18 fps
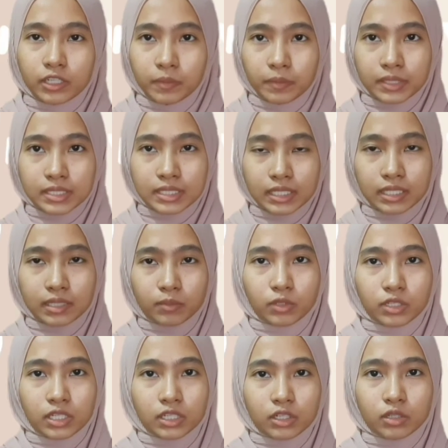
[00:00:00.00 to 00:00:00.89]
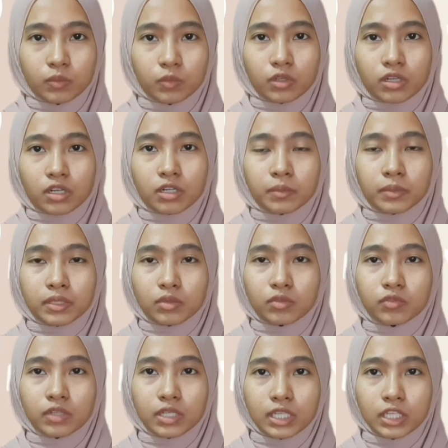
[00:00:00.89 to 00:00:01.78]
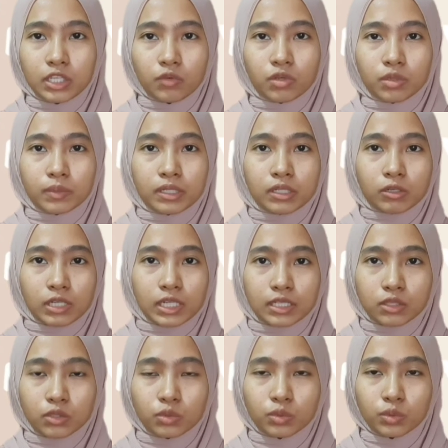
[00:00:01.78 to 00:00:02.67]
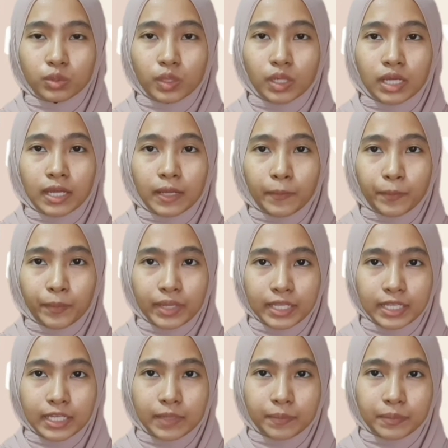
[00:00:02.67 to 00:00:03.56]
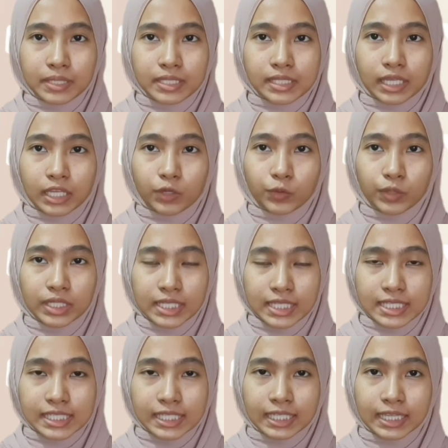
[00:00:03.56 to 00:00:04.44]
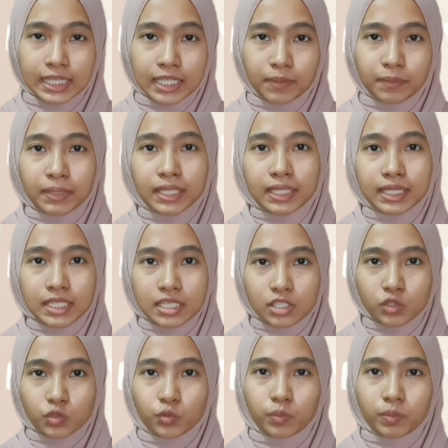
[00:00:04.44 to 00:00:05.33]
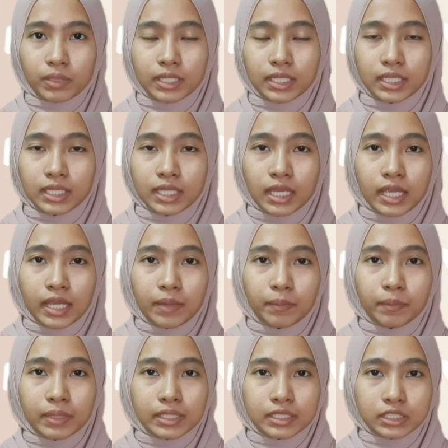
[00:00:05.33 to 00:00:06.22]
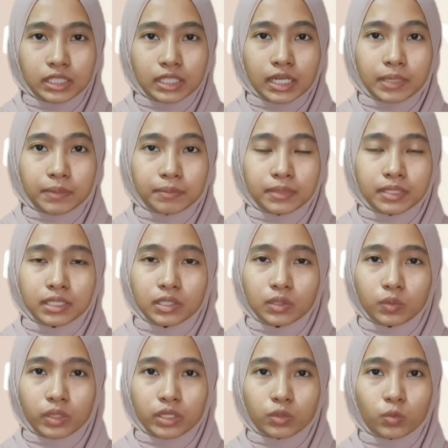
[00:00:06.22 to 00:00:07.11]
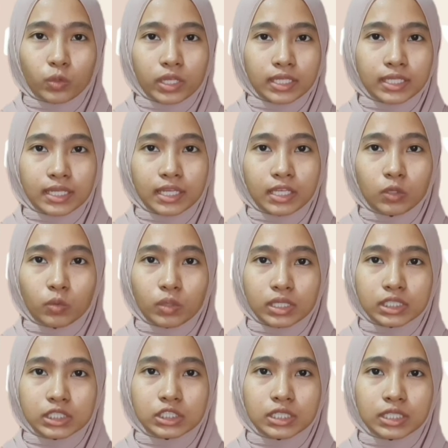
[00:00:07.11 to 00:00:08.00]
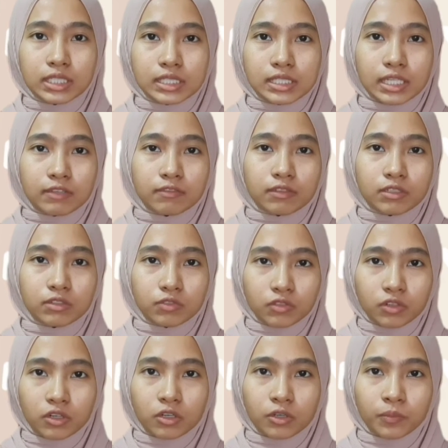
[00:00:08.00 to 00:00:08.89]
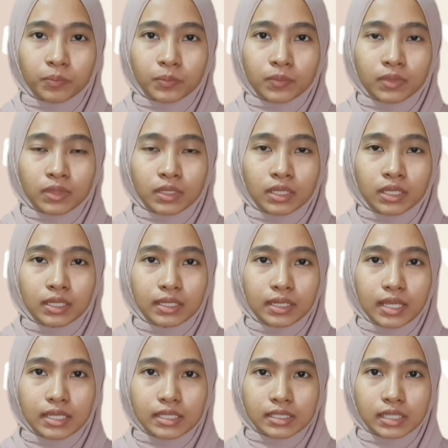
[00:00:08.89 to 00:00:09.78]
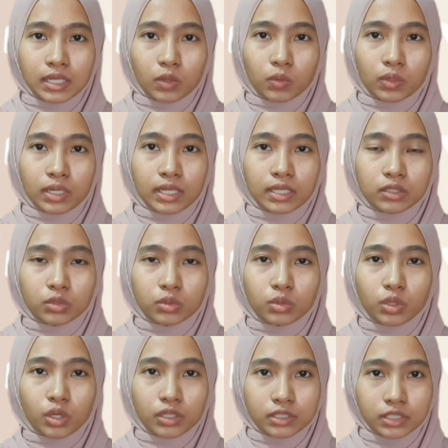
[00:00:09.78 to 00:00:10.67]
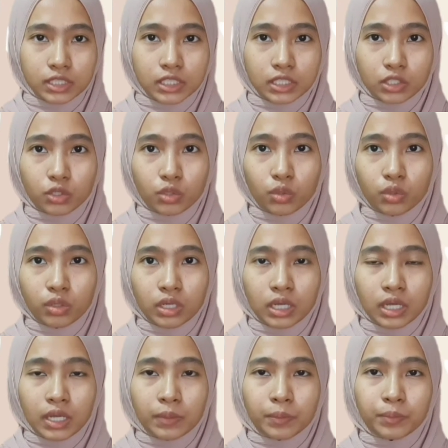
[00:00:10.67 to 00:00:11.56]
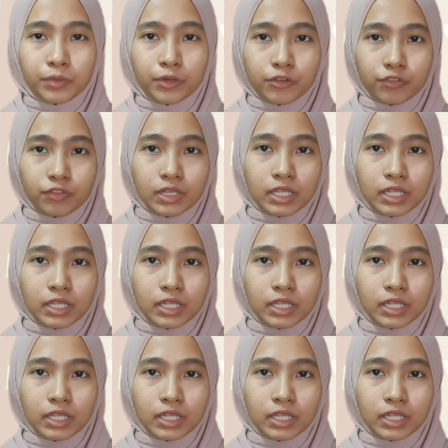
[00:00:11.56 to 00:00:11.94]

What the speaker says: Assalamualaikum warahmatullahi wabarakatuh. My name is Karuni Izzati binti Zukli, matric number 1191374. Next, I would like to continue briefly